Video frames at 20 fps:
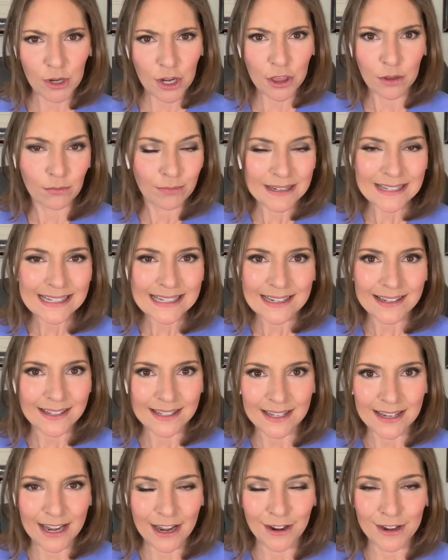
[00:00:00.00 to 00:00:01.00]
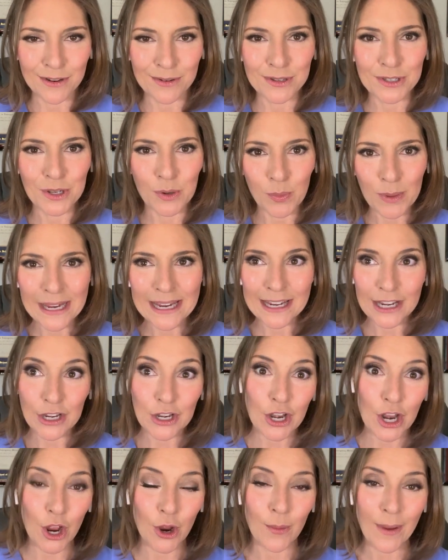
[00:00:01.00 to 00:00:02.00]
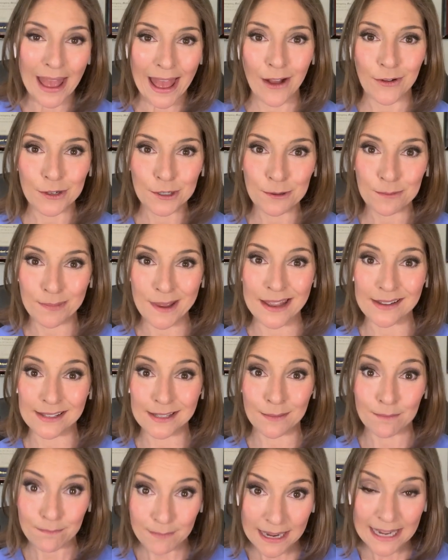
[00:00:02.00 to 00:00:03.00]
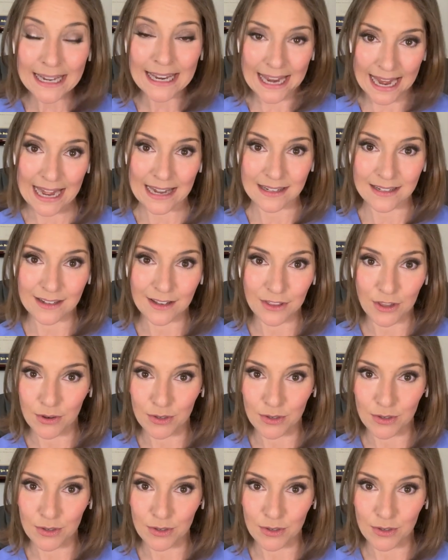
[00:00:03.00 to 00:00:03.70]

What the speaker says: What are the riskiest scenarios so we can know how to best mitigate